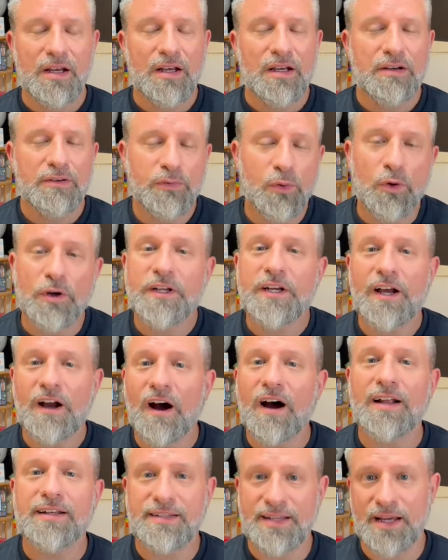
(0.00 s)
$40
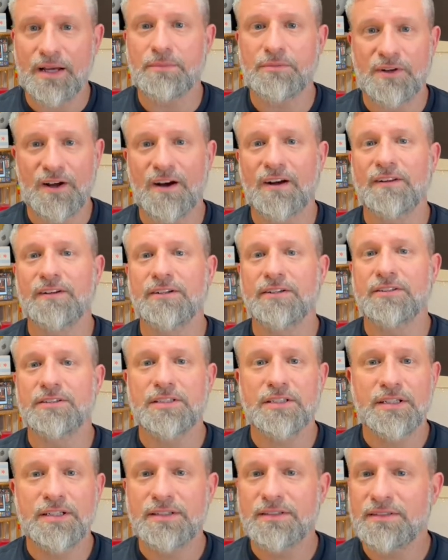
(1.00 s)
goddamn
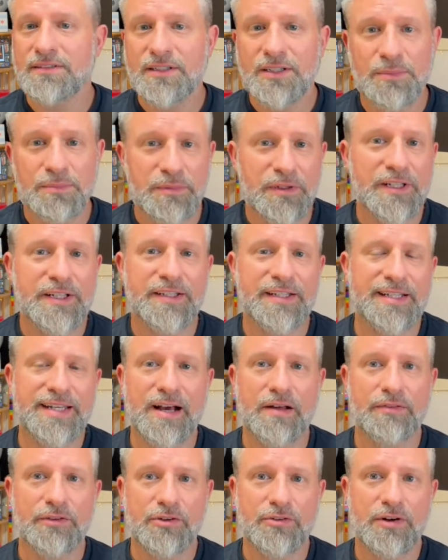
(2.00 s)
dollars completely
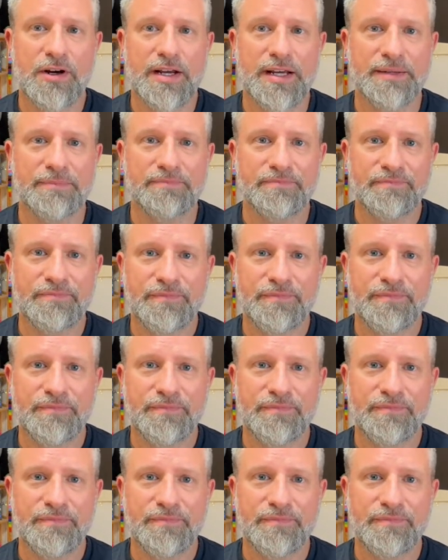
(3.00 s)
down the drain.